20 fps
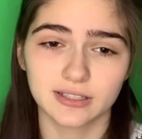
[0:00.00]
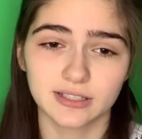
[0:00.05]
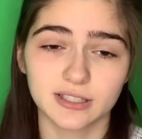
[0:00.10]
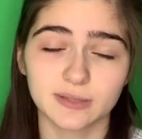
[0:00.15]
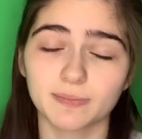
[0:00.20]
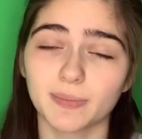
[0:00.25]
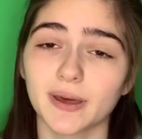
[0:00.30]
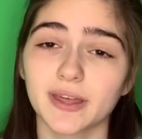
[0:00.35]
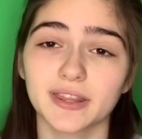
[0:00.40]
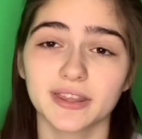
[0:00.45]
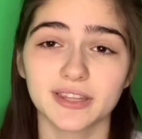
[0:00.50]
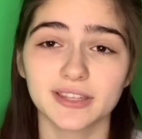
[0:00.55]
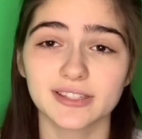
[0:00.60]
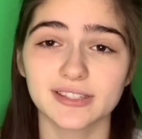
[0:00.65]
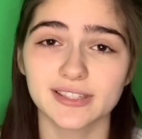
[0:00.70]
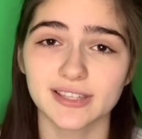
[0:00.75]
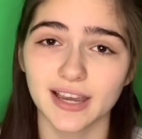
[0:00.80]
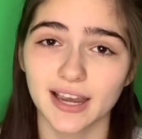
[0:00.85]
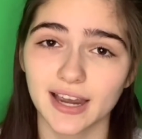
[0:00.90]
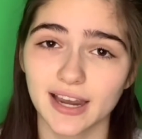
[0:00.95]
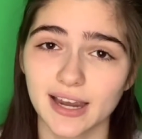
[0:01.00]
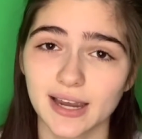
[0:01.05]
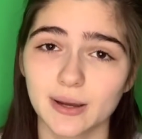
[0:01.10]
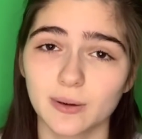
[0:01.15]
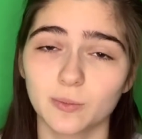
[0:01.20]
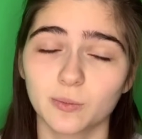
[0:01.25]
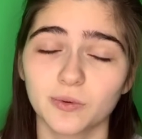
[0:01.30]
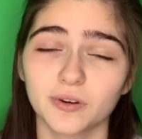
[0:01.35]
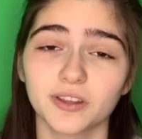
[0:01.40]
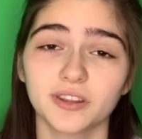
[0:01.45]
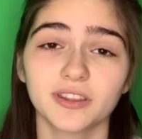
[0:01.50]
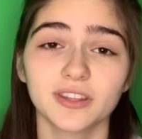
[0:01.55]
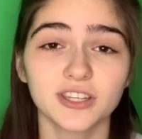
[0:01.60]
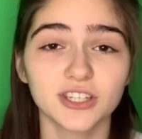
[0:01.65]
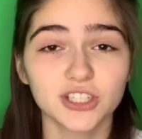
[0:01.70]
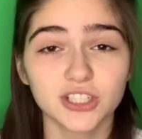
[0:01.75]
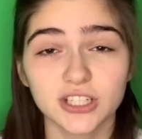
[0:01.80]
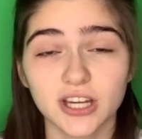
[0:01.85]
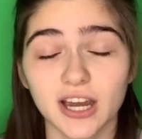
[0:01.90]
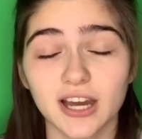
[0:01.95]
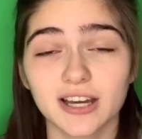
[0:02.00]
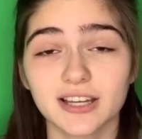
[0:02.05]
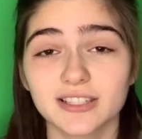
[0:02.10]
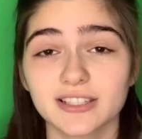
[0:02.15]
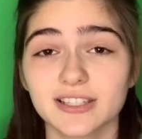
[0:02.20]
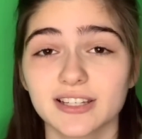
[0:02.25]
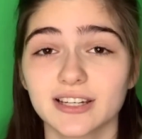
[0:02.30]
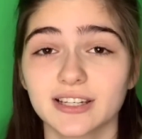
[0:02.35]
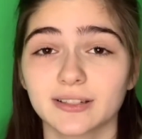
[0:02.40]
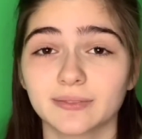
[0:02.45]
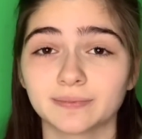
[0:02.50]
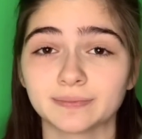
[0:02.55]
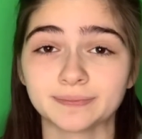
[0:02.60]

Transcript: spend the time with each other